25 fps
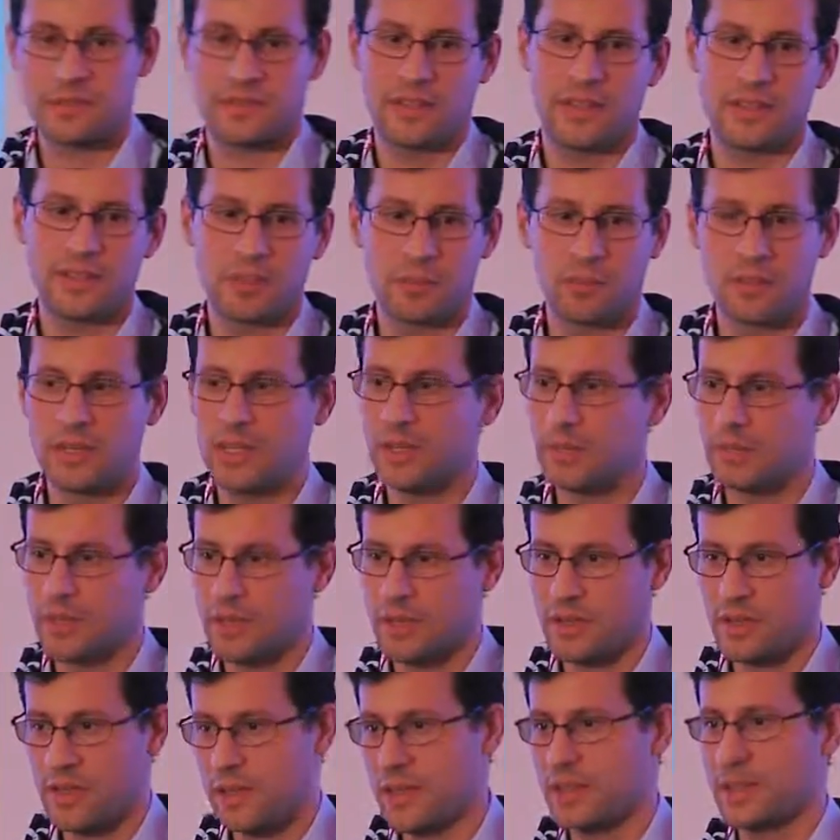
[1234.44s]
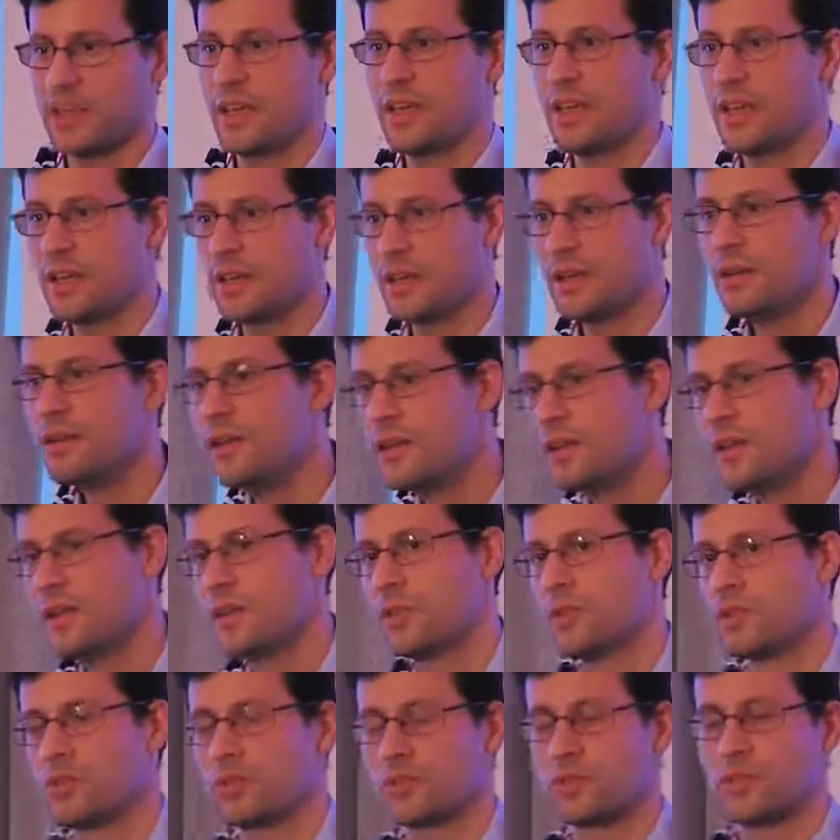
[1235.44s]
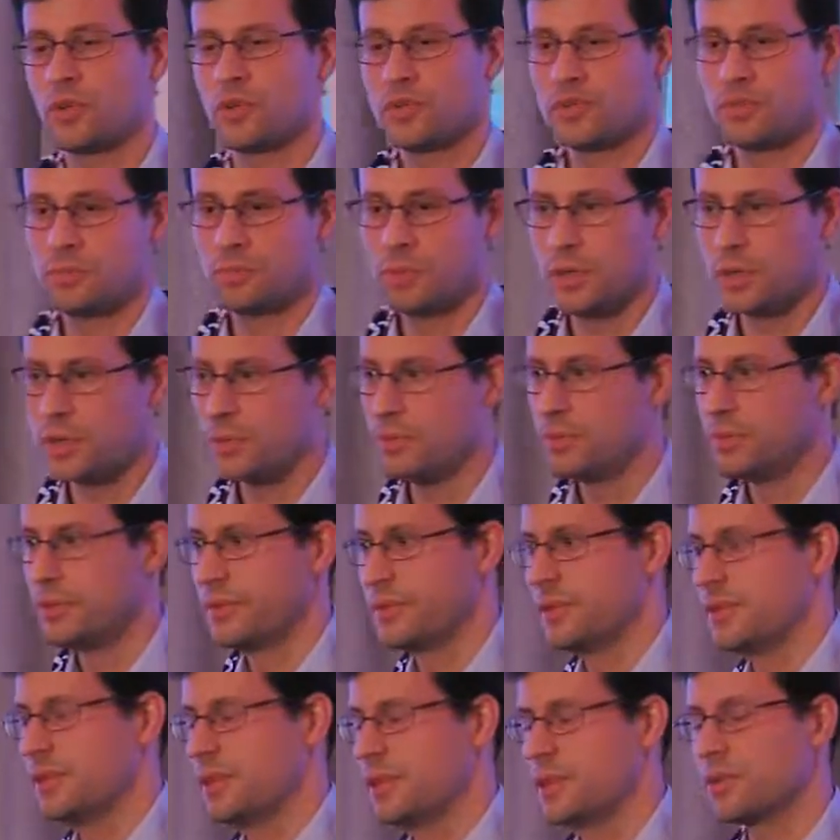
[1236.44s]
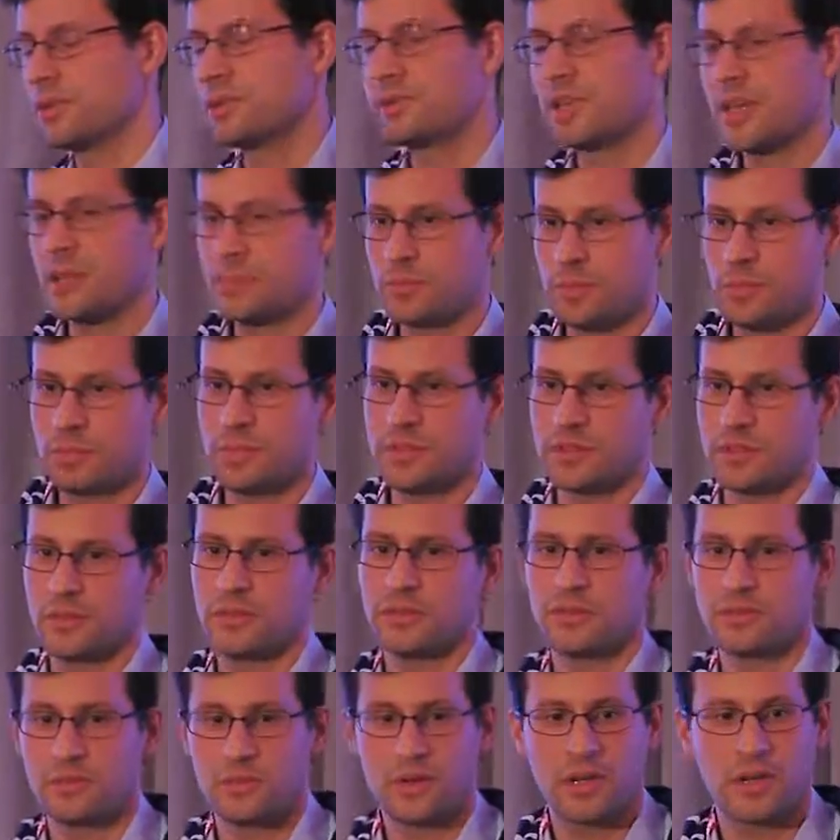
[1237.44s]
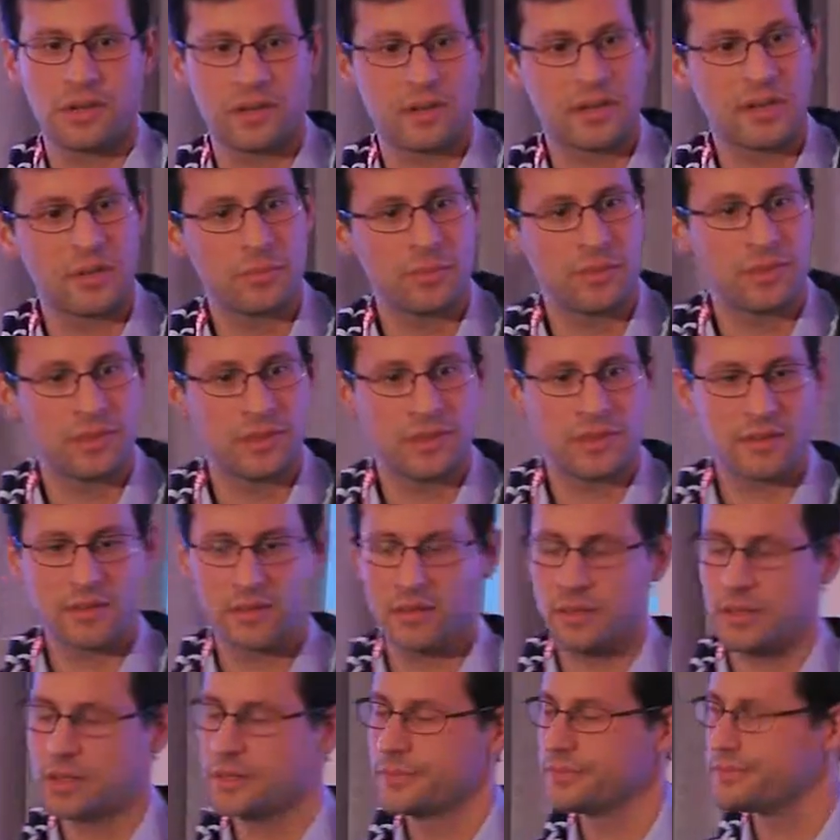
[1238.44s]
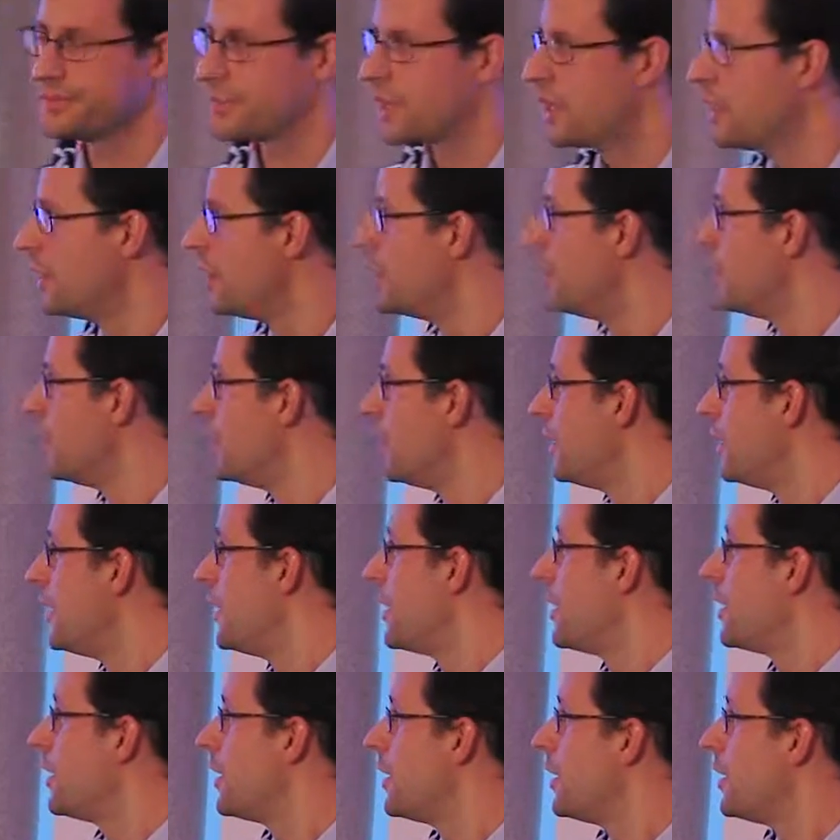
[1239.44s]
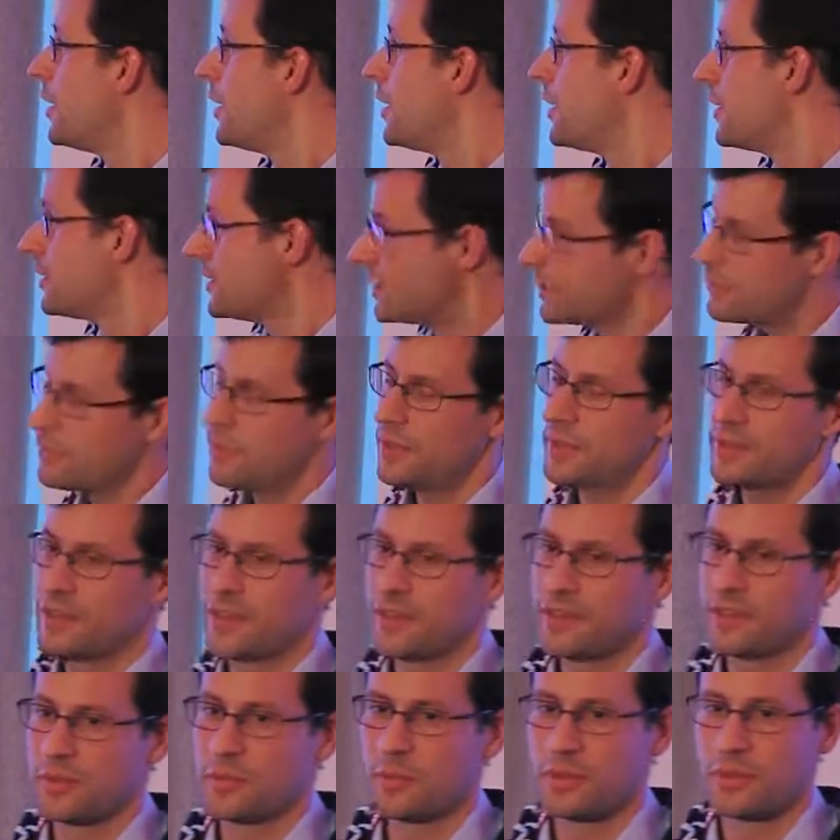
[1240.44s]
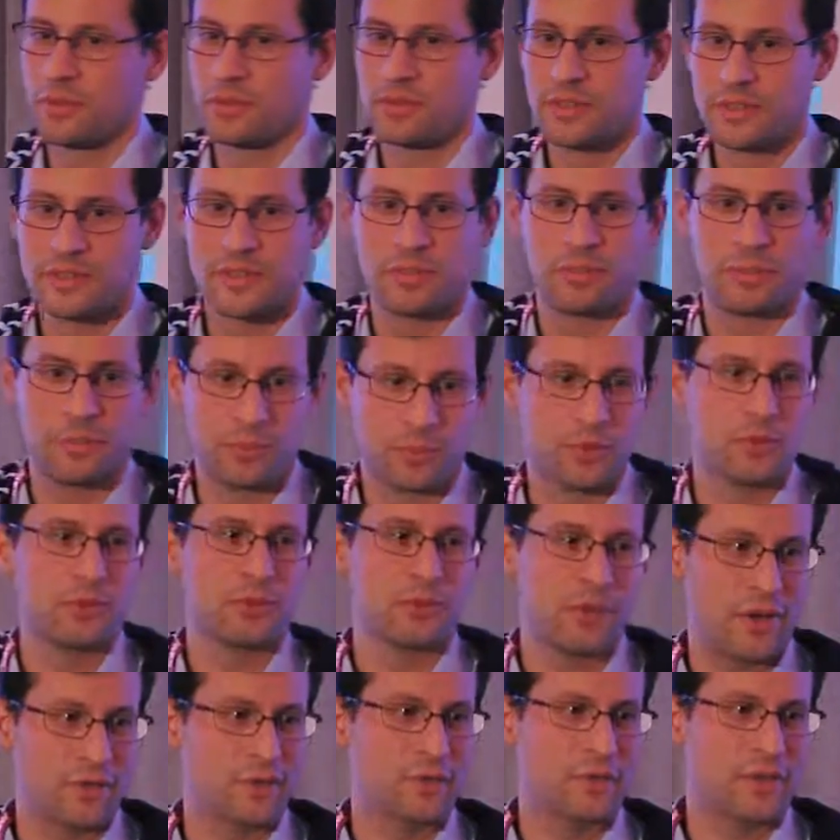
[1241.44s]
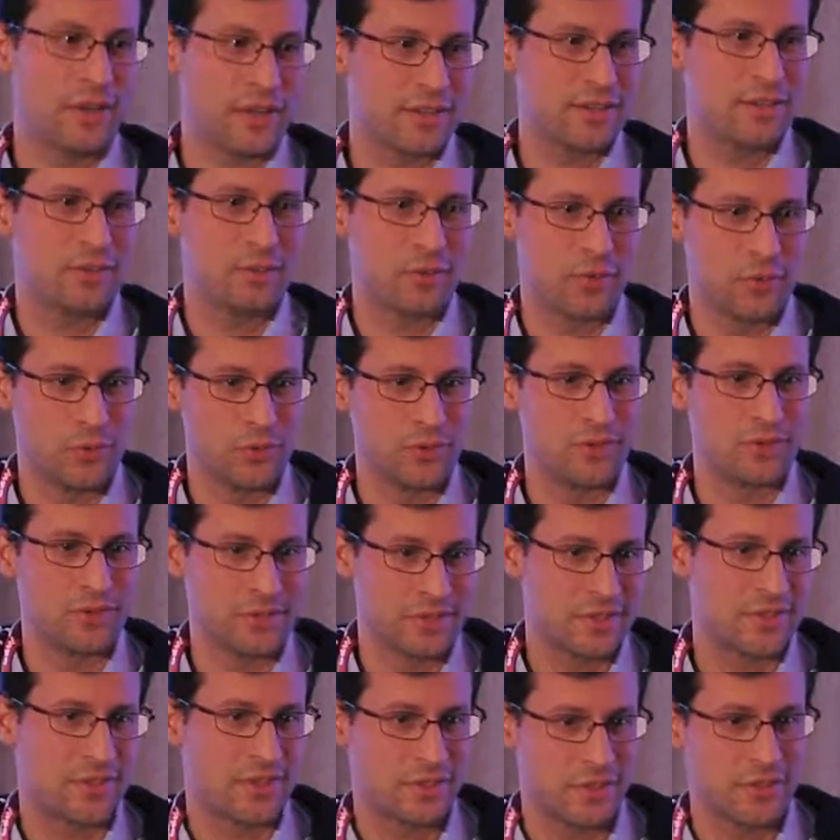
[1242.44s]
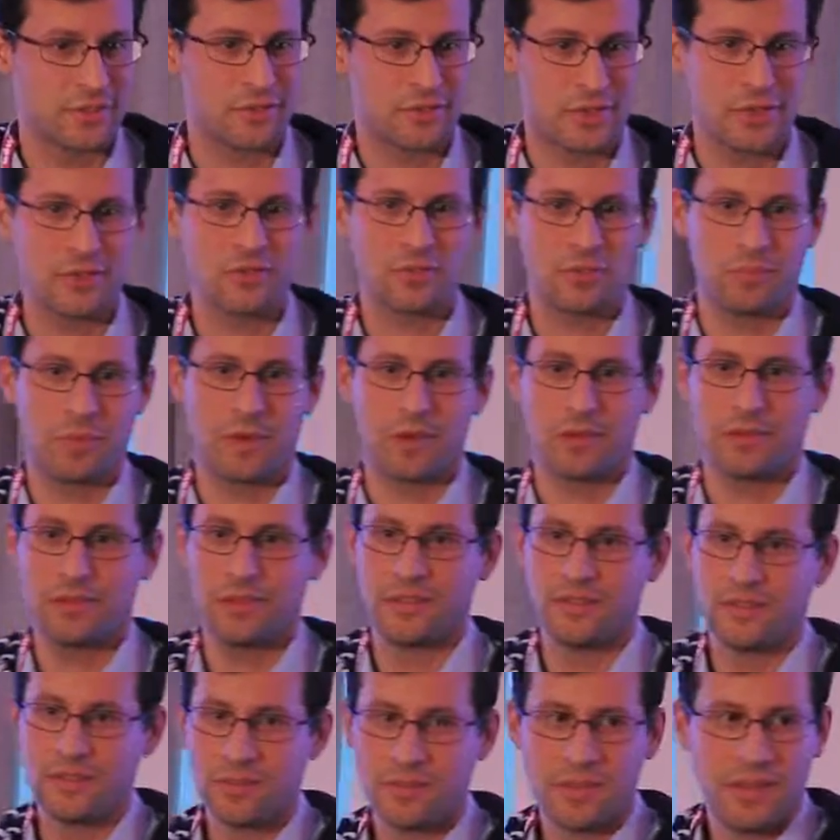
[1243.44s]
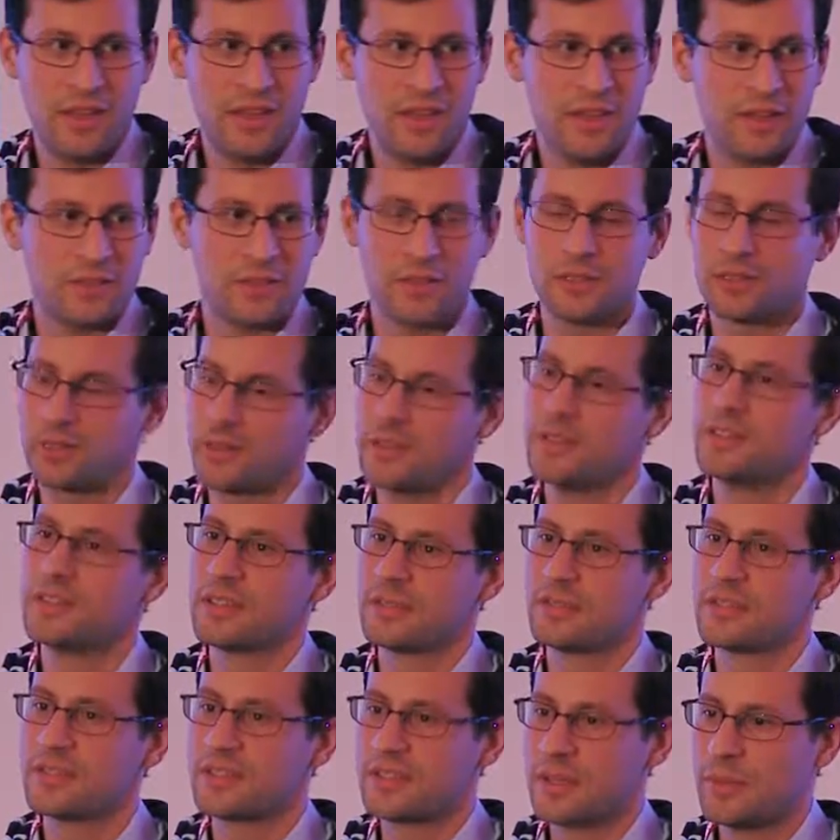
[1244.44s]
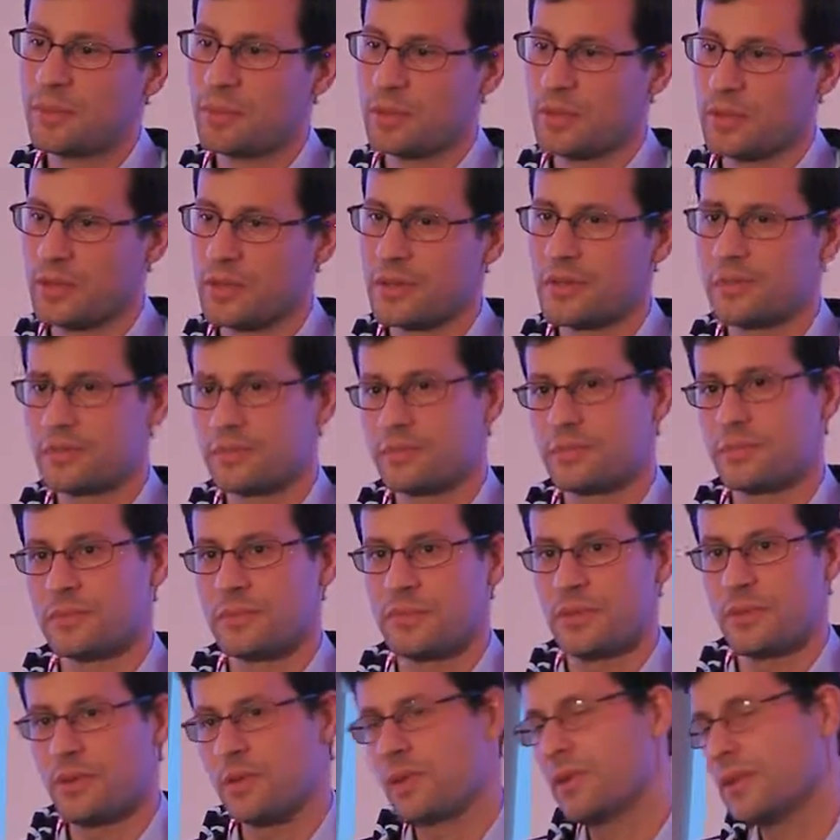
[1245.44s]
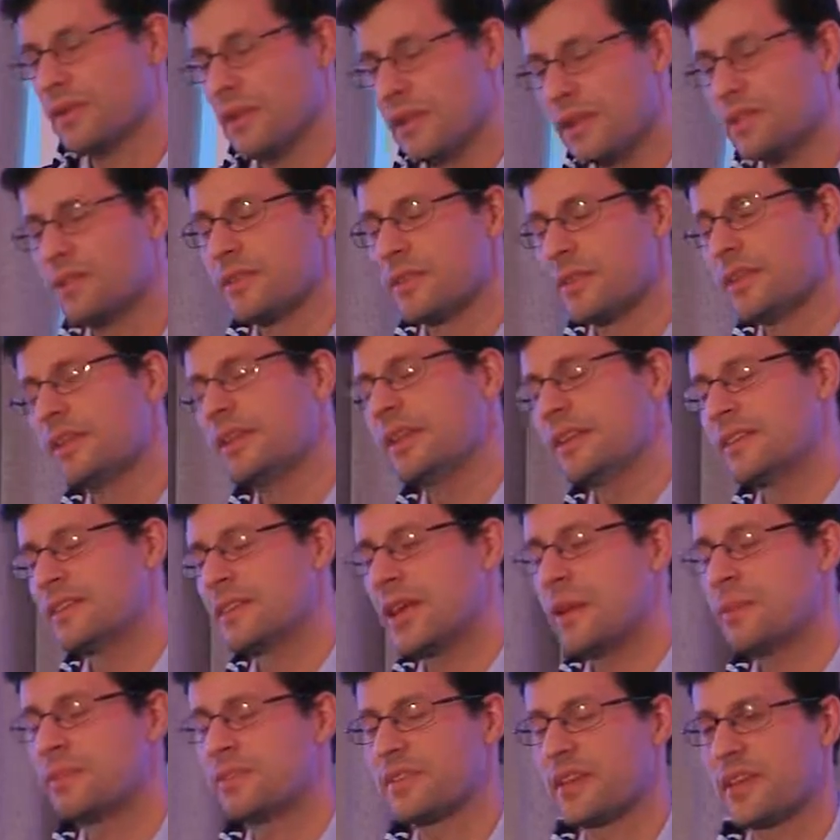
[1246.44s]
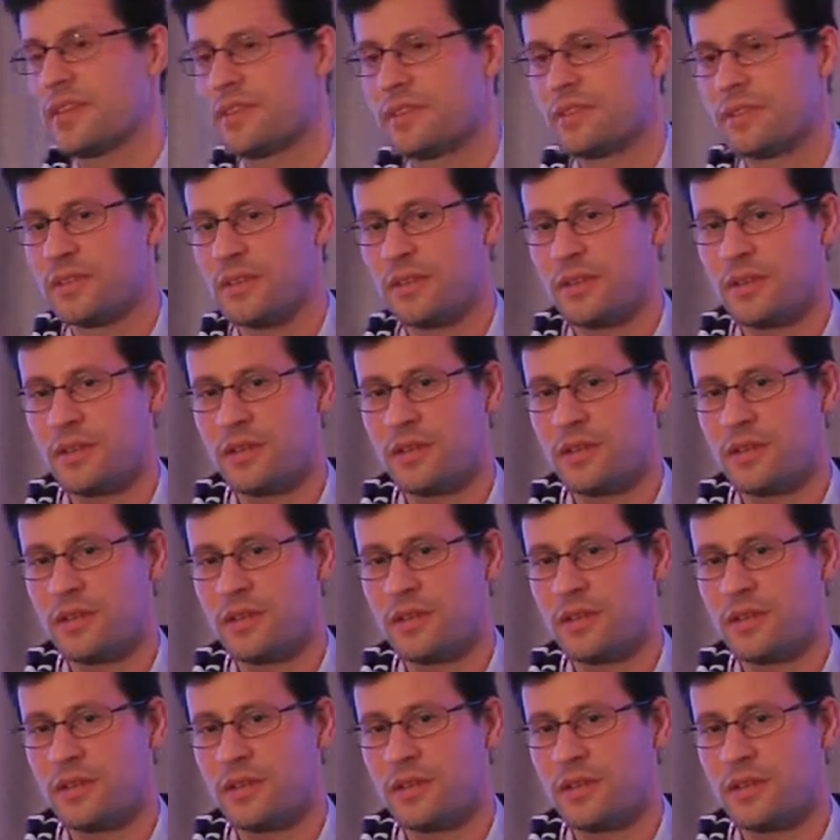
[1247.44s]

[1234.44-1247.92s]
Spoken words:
send them an email like, hey, you should talk to Bob. Looks like Bob is also running an A/B test there. This one takes a bit of discipline because you have to get them to use this registration mechanism. The other one is even simpler. In some sense,